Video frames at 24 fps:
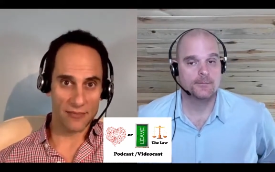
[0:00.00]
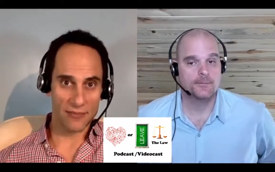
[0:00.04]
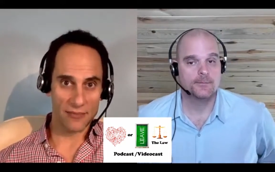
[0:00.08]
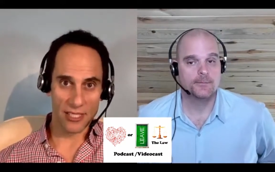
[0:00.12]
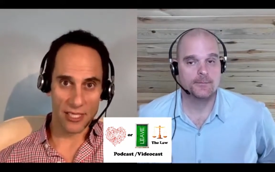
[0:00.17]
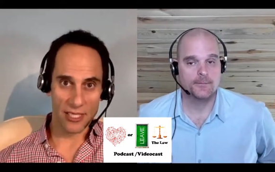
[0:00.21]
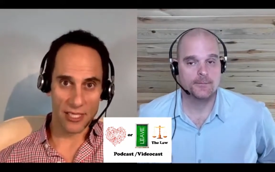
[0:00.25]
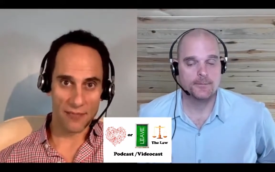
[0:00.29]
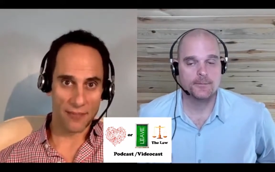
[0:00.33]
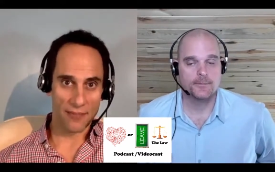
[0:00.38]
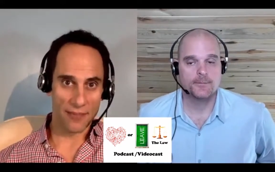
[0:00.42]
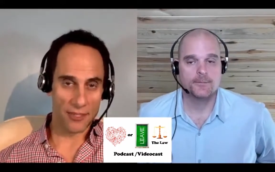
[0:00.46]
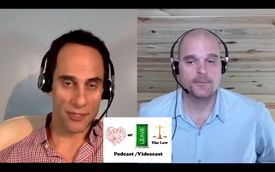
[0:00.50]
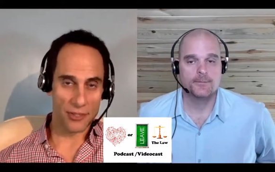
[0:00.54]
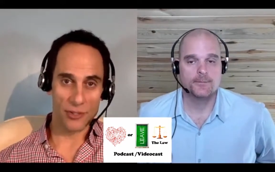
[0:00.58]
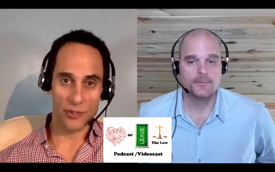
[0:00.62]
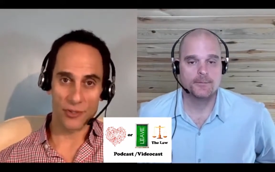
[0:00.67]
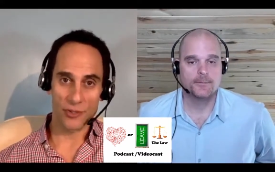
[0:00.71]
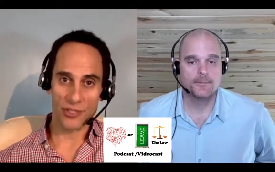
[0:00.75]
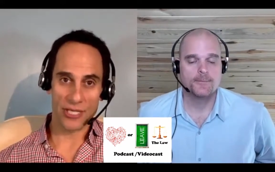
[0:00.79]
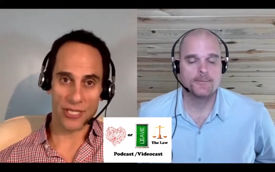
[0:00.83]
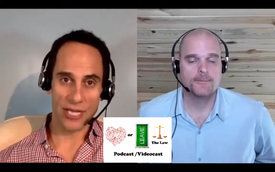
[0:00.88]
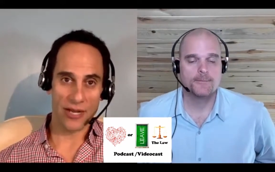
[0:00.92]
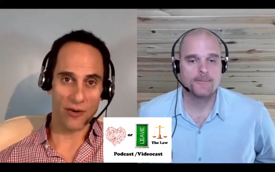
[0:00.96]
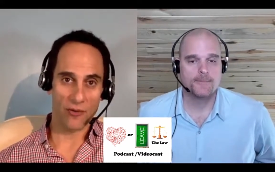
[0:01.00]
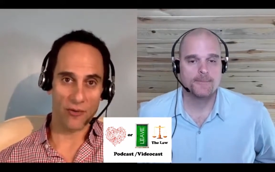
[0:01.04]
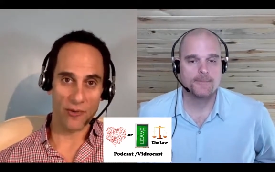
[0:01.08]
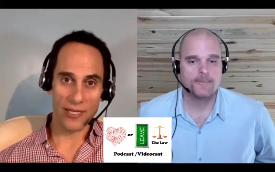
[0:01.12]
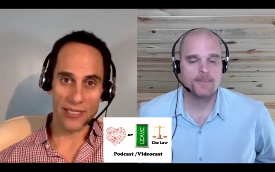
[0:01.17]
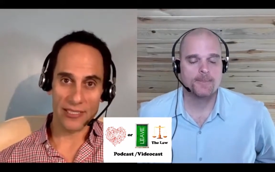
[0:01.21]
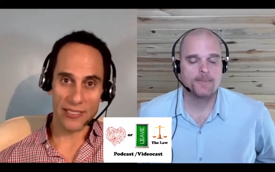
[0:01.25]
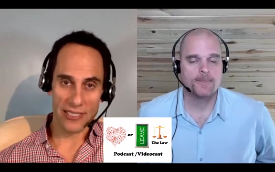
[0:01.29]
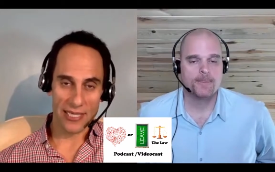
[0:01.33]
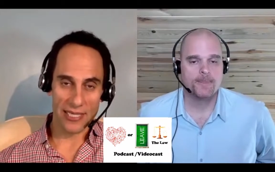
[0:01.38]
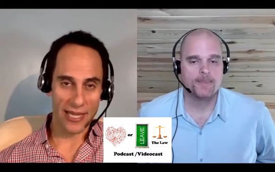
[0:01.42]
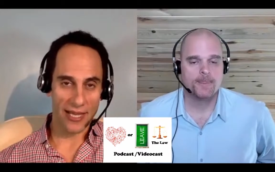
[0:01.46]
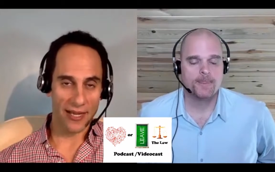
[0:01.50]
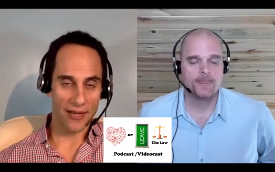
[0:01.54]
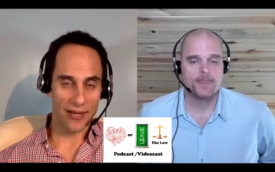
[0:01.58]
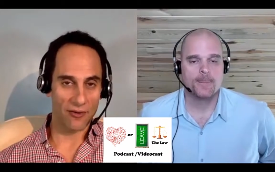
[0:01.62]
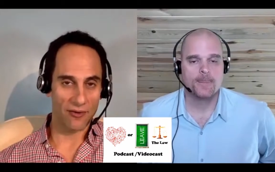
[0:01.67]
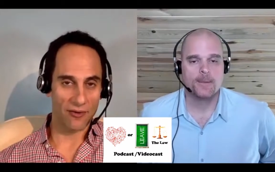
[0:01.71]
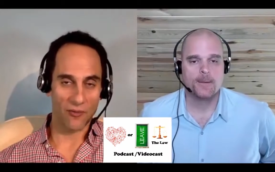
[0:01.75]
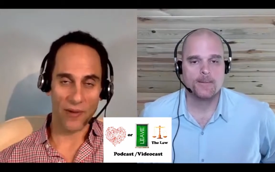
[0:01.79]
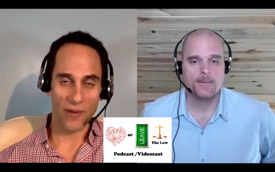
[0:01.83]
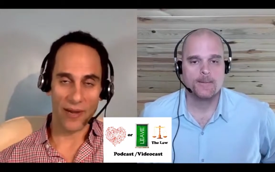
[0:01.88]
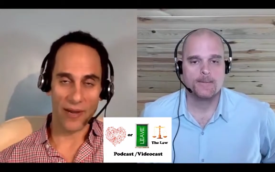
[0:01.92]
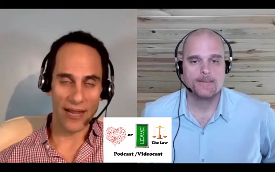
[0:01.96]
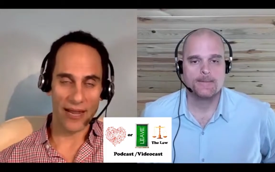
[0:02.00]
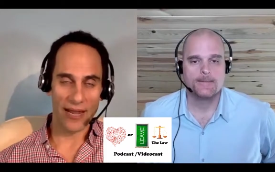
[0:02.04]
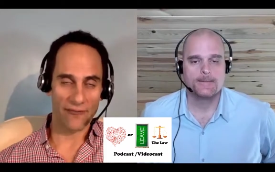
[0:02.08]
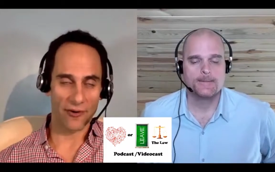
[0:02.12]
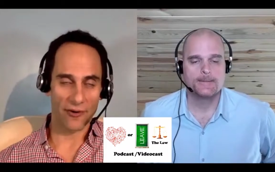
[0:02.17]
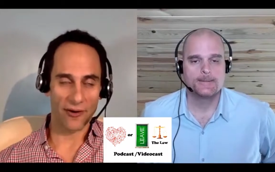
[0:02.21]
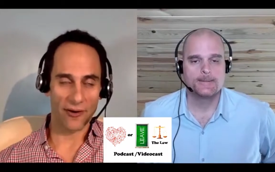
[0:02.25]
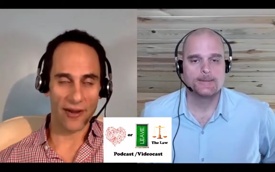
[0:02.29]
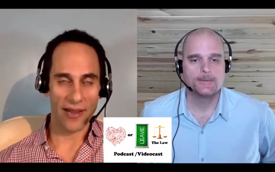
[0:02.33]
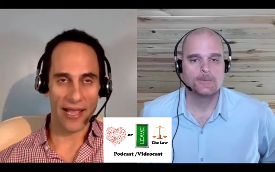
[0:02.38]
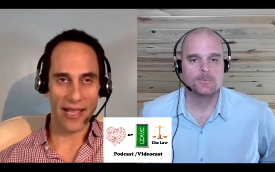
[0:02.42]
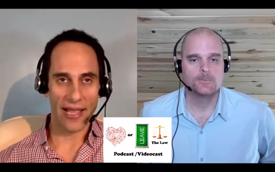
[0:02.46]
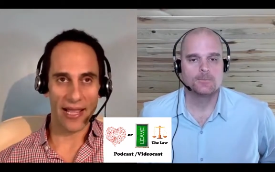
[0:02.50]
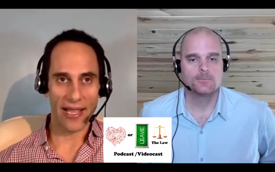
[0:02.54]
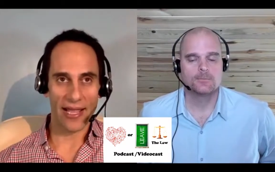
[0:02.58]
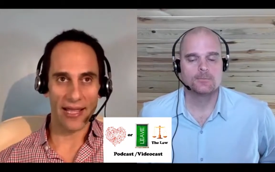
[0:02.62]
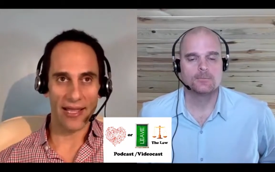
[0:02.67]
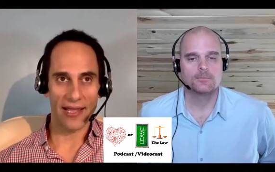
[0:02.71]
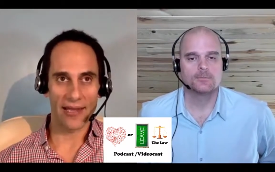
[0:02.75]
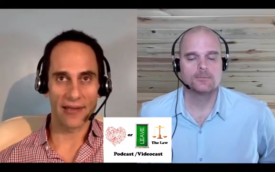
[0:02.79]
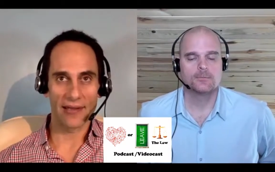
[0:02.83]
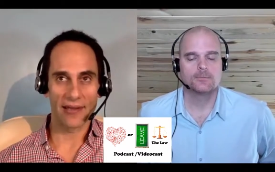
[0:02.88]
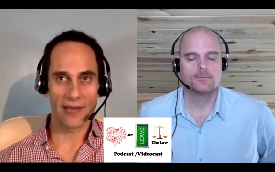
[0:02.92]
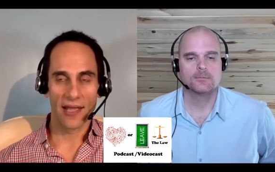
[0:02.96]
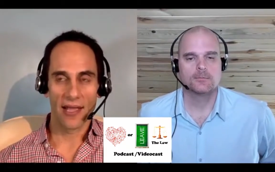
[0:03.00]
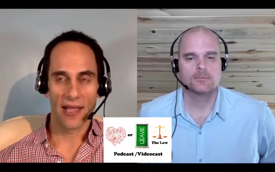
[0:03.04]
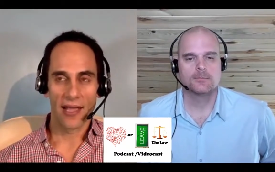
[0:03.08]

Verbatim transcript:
Speaker 1: up on tuesday or wednesday or whenever and